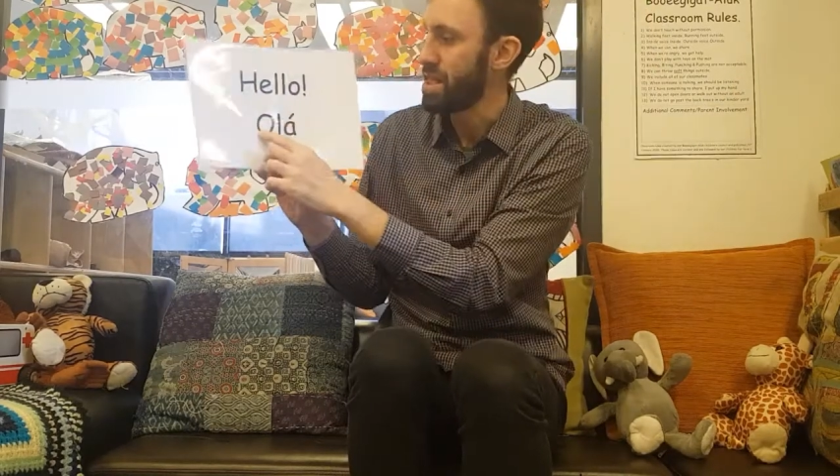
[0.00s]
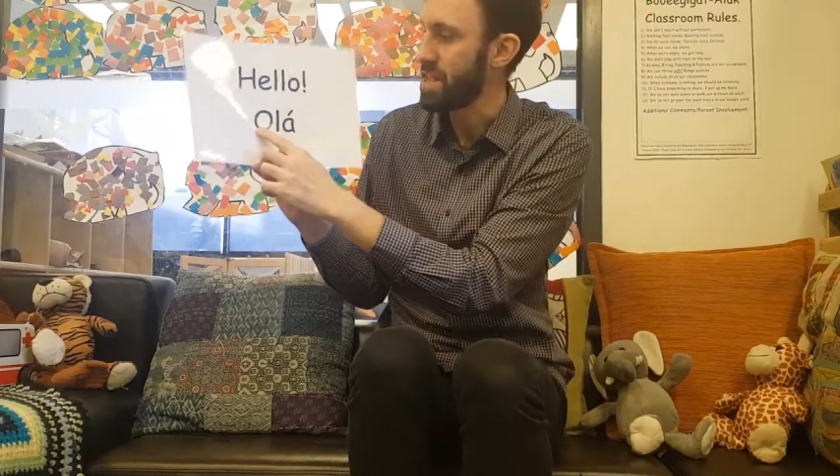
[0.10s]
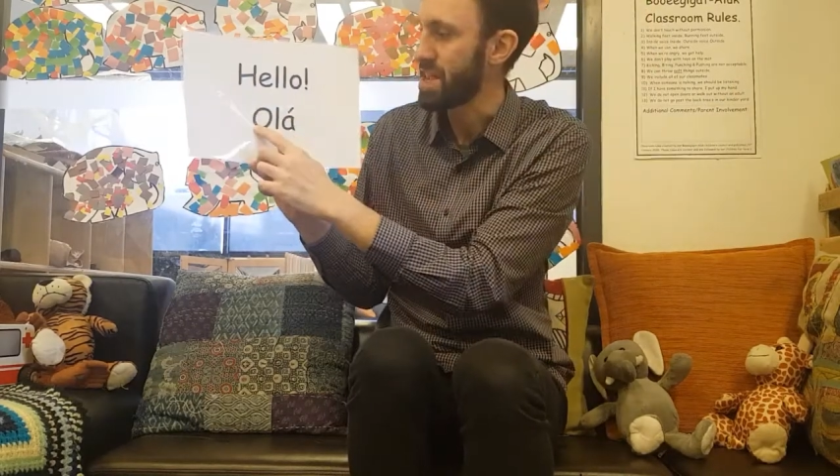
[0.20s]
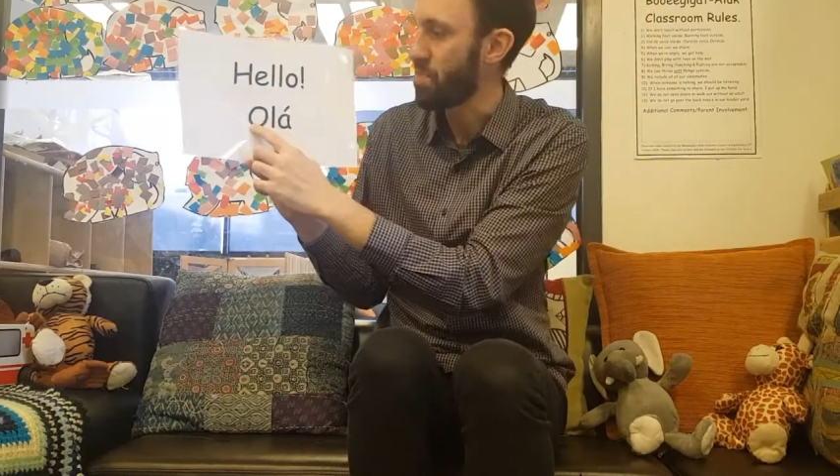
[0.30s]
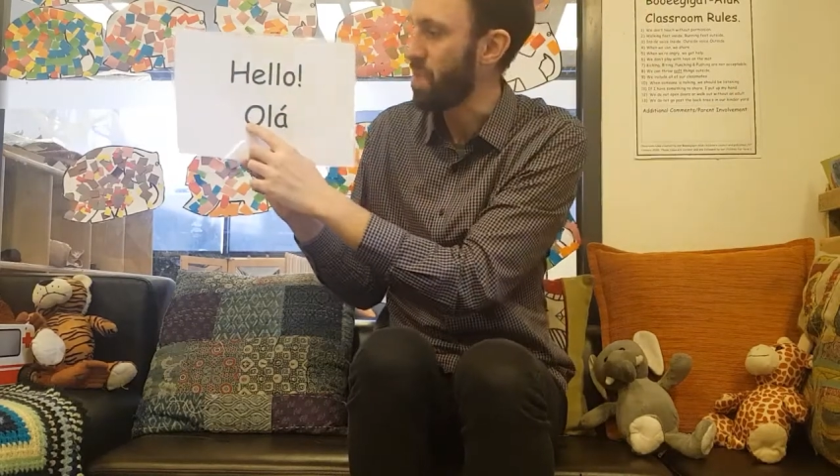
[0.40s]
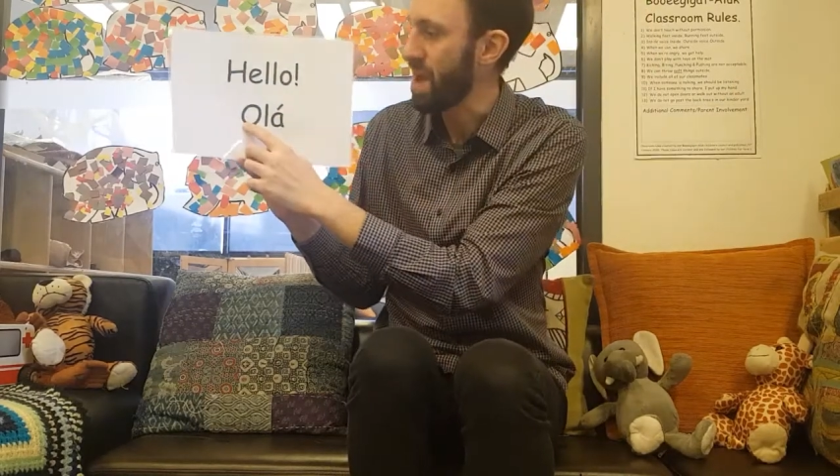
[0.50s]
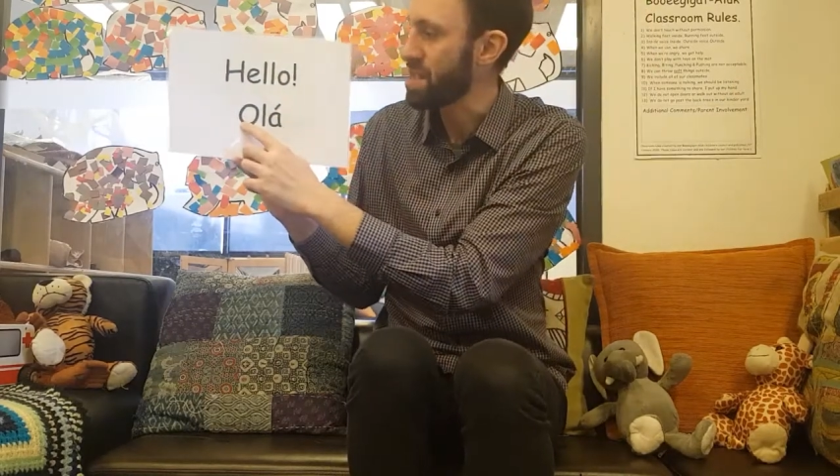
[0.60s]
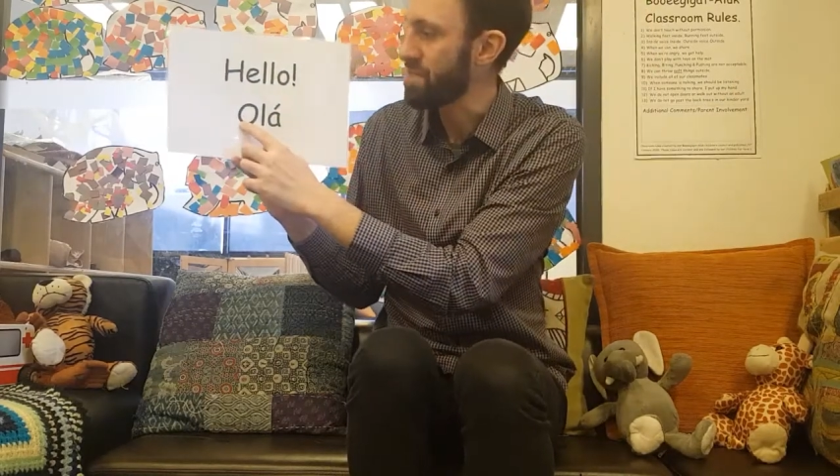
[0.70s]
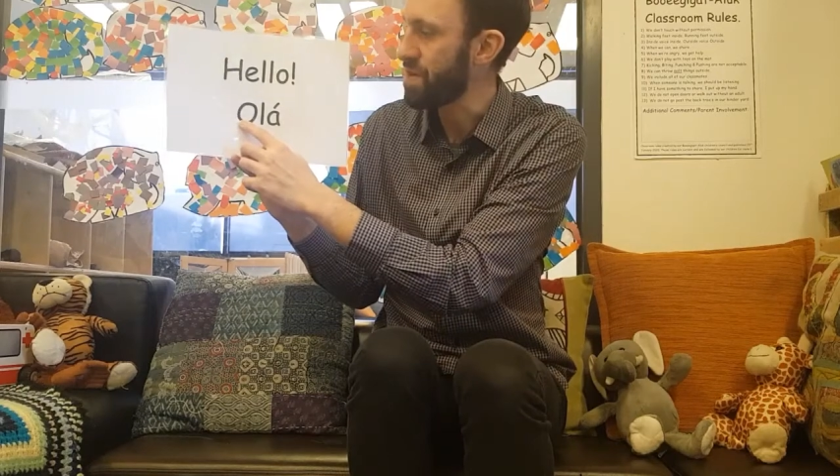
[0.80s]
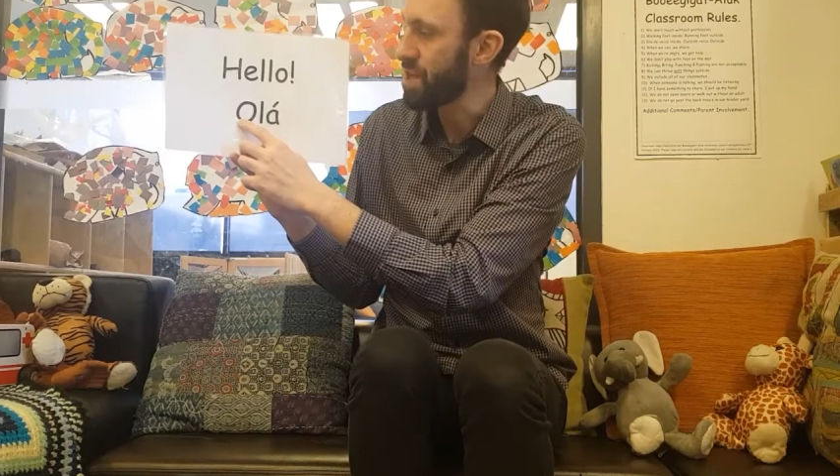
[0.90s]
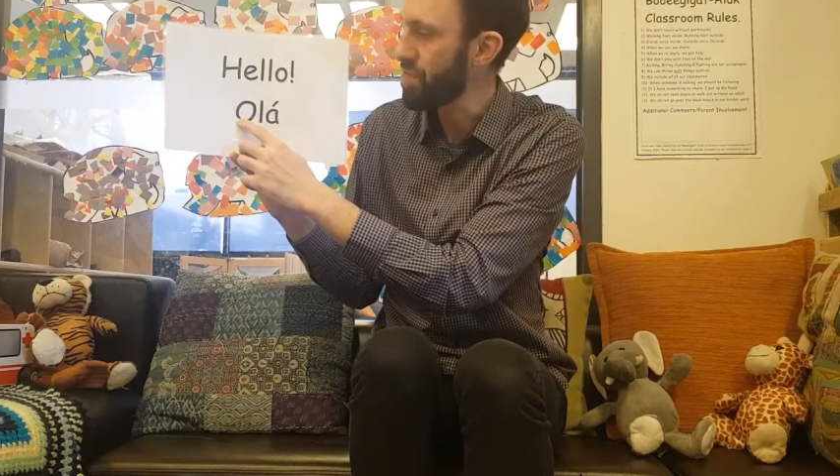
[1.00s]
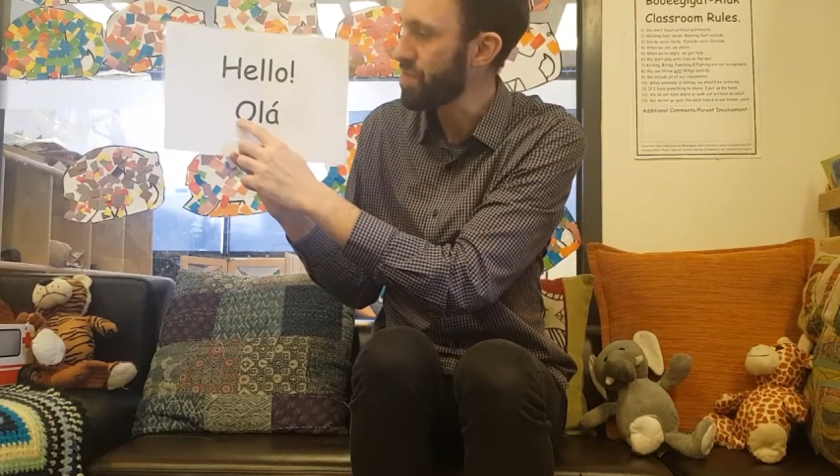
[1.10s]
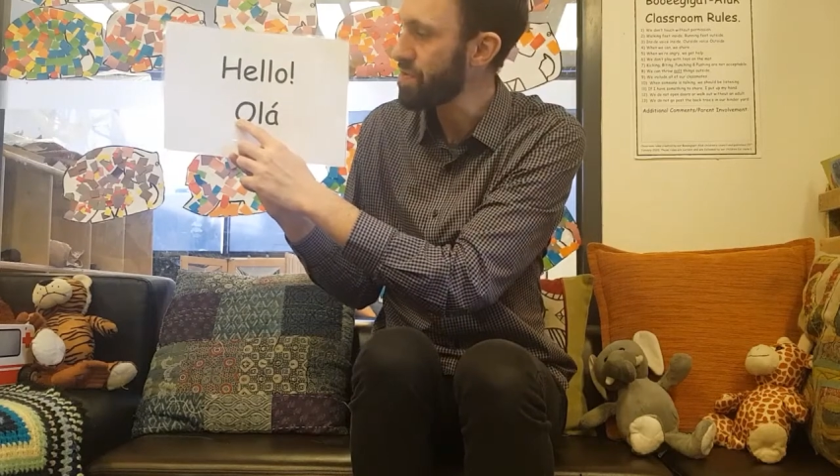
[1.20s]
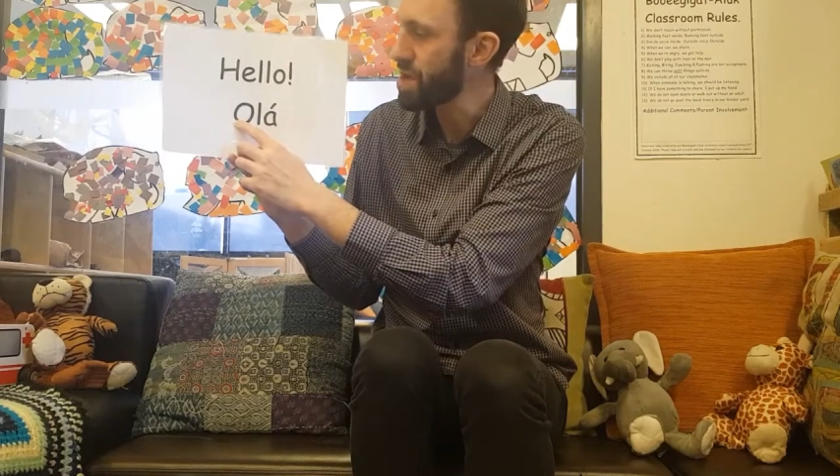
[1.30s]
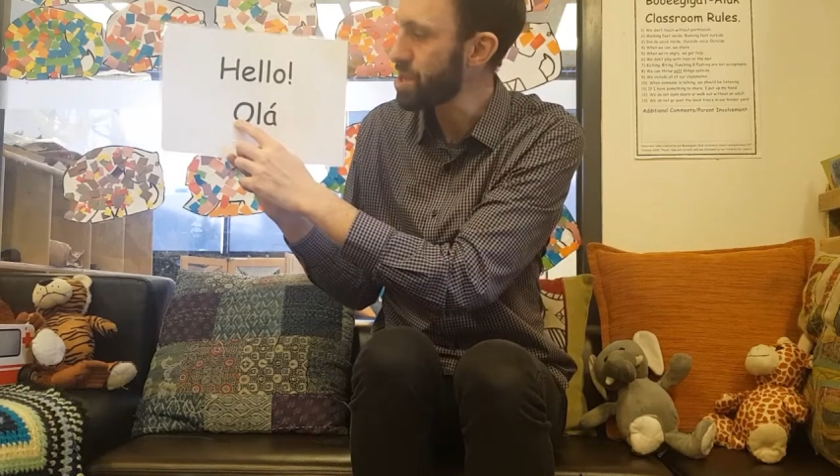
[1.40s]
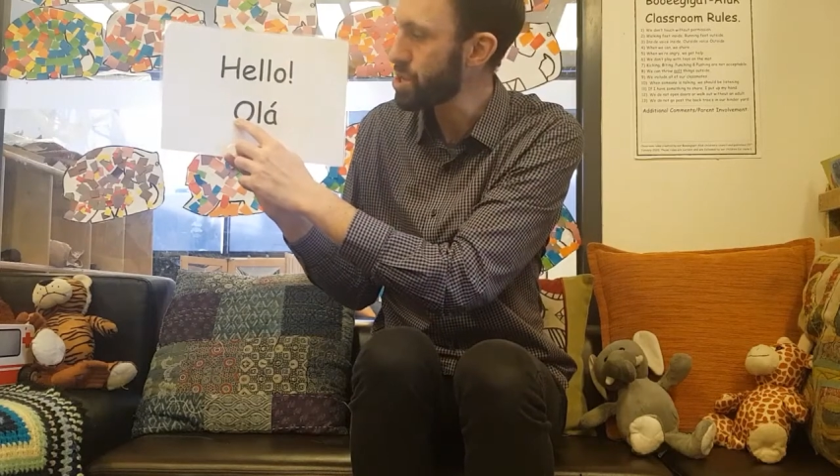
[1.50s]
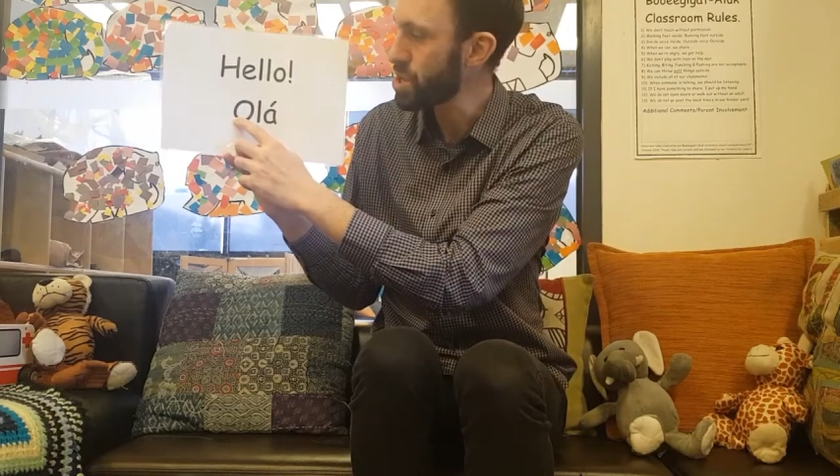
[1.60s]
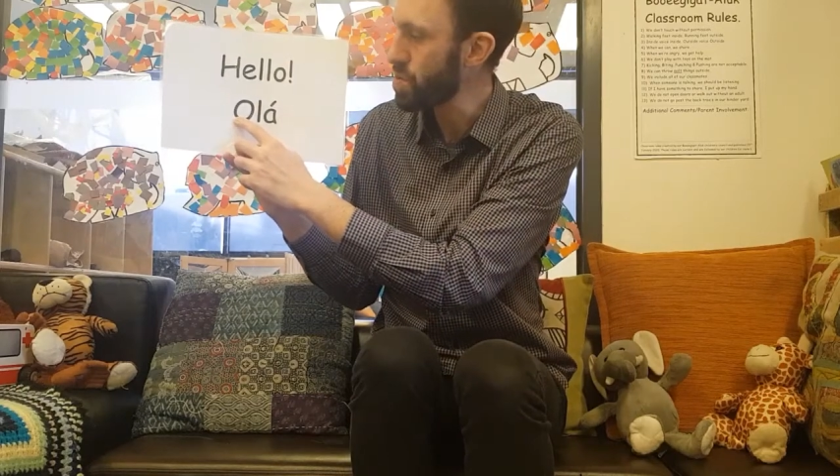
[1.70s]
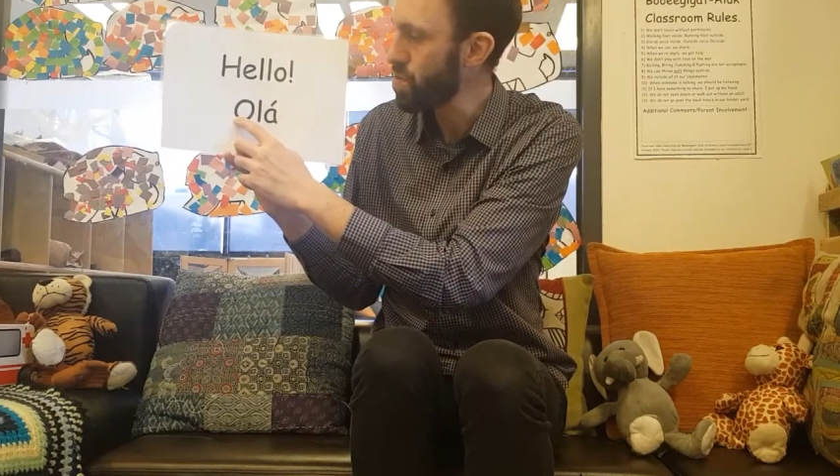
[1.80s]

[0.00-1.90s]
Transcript: Let's have a practice. Ready? 3, 2,